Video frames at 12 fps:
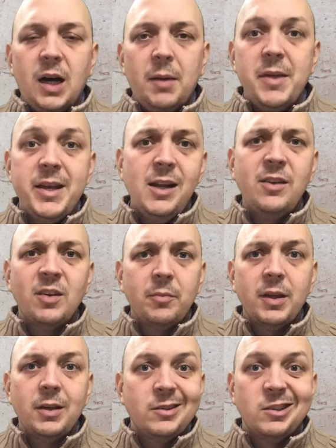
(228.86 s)
They needed
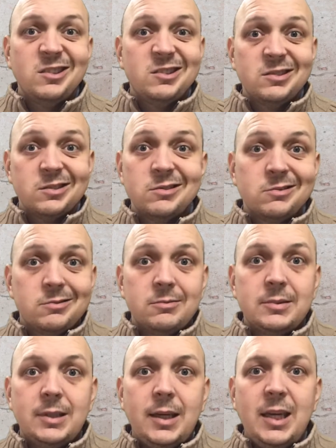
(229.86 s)
something to
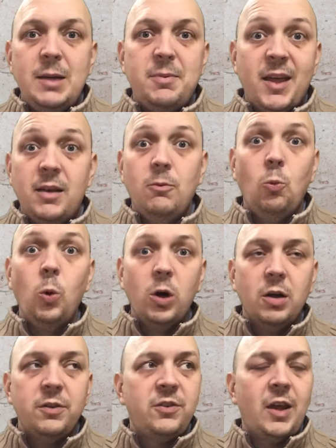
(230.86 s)
keep that
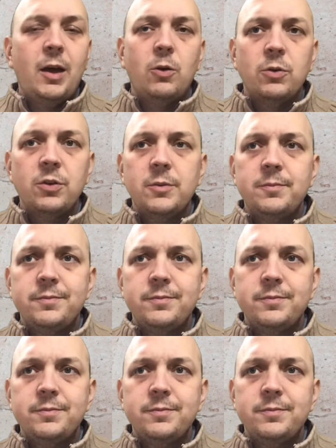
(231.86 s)
W sound.